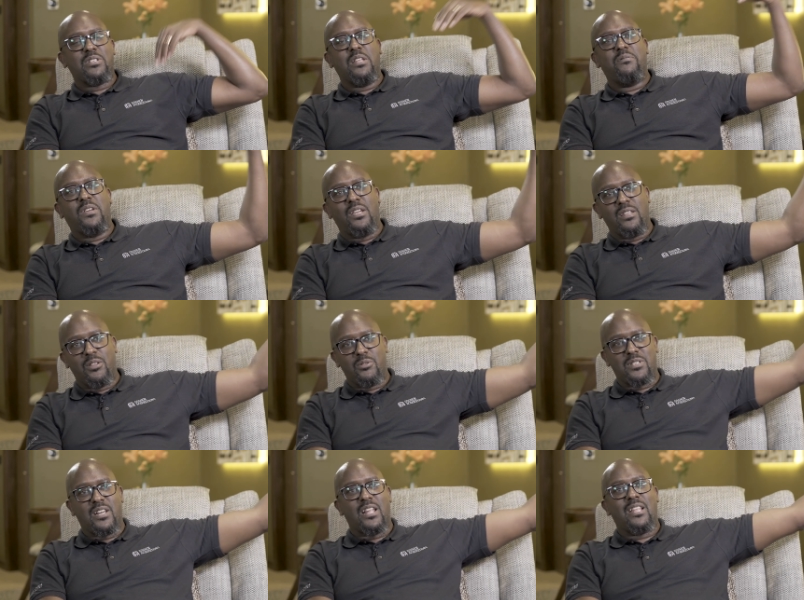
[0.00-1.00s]
was living in. There
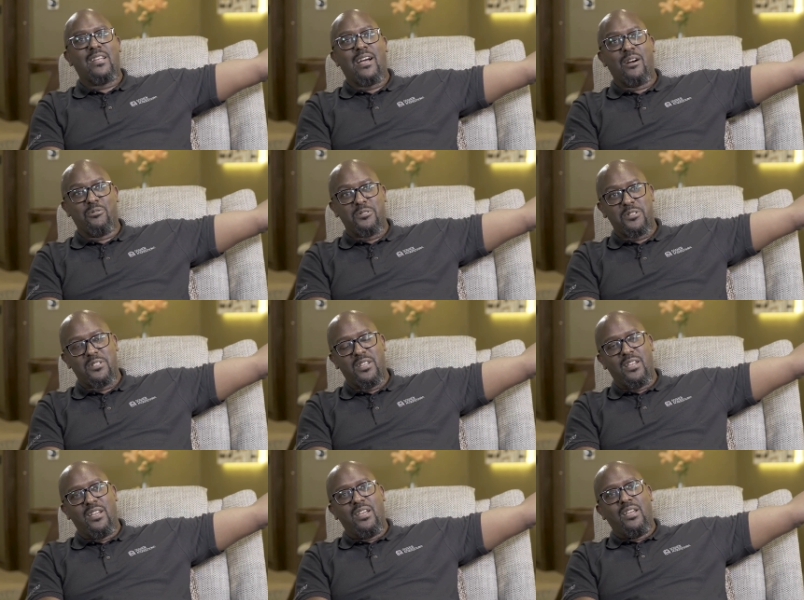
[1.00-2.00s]
was another house.
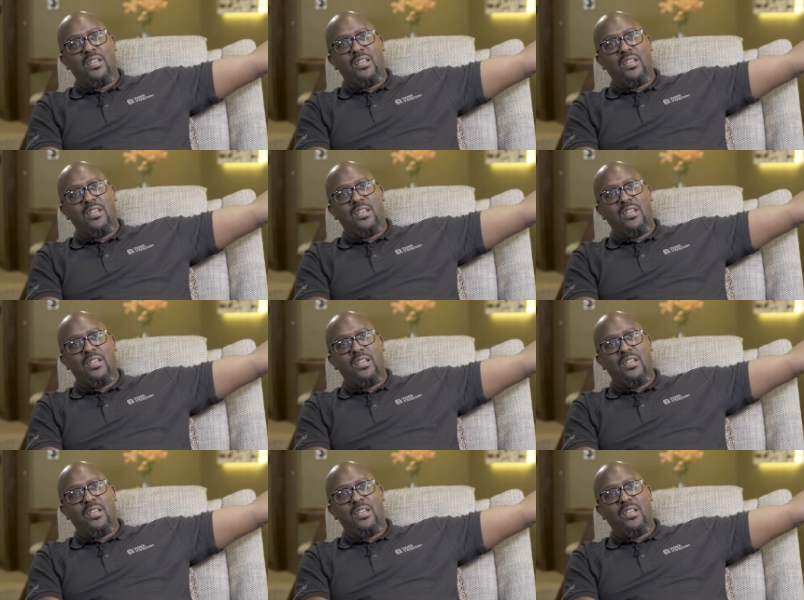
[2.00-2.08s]
Mm.